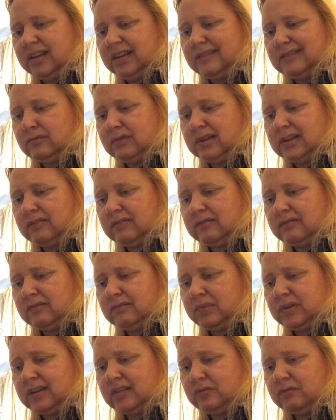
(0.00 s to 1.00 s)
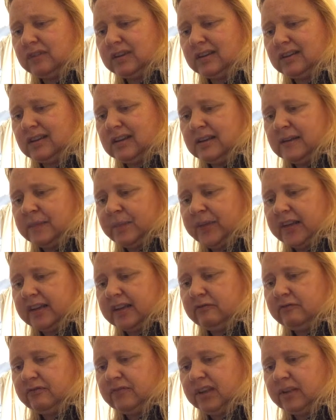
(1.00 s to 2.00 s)
I'm used to that sort of thing, and it's
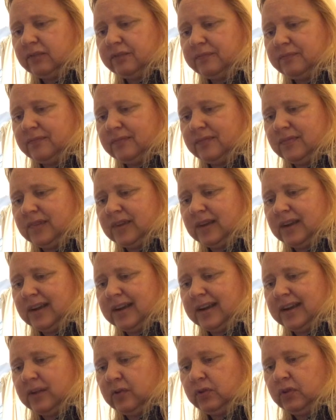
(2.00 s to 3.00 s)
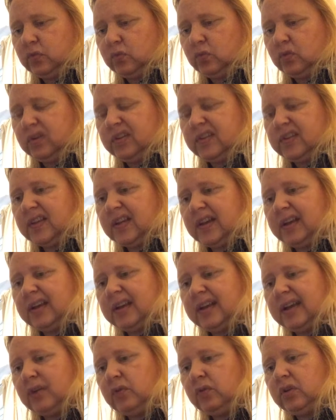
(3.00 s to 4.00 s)
nothing to the pain that I was in
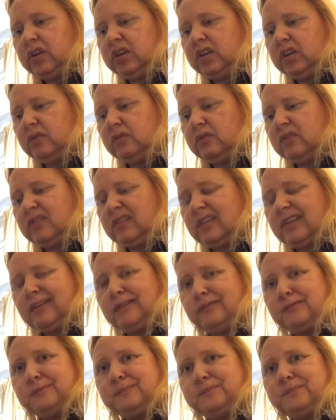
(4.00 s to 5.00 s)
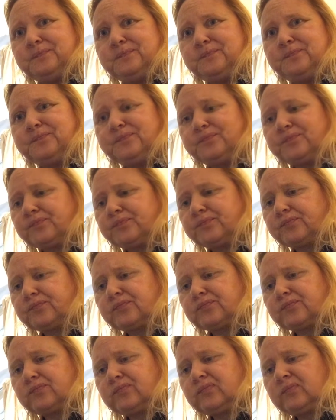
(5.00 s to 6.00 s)
every, you
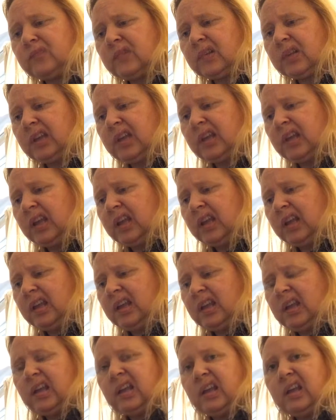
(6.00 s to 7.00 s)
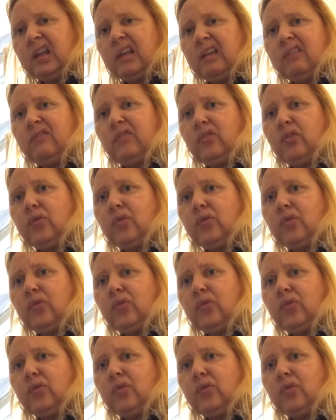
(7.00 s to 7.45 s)
know, moment